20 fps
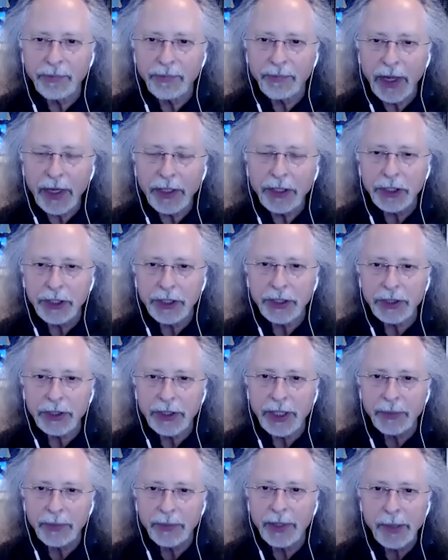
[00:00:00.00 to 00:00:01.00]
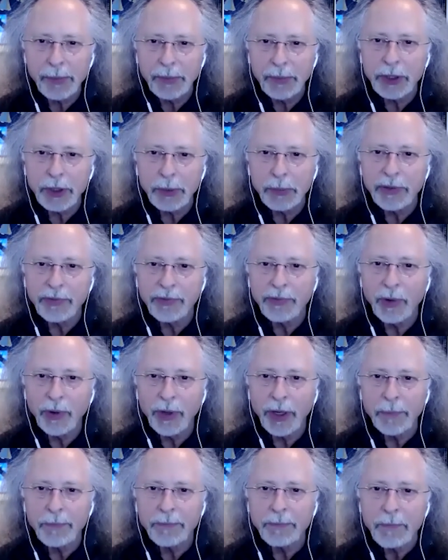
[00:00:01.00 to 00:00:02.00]
functions that we're able to
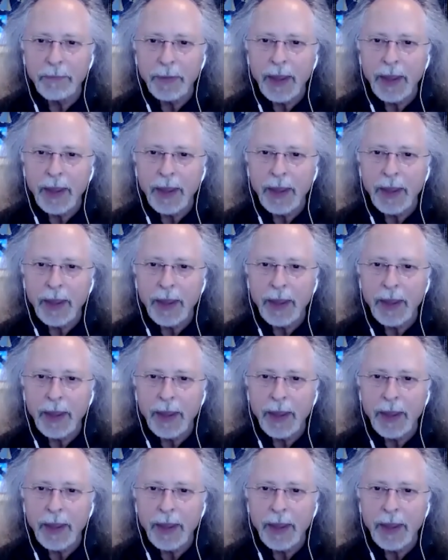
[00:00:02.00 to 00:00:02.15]
perform,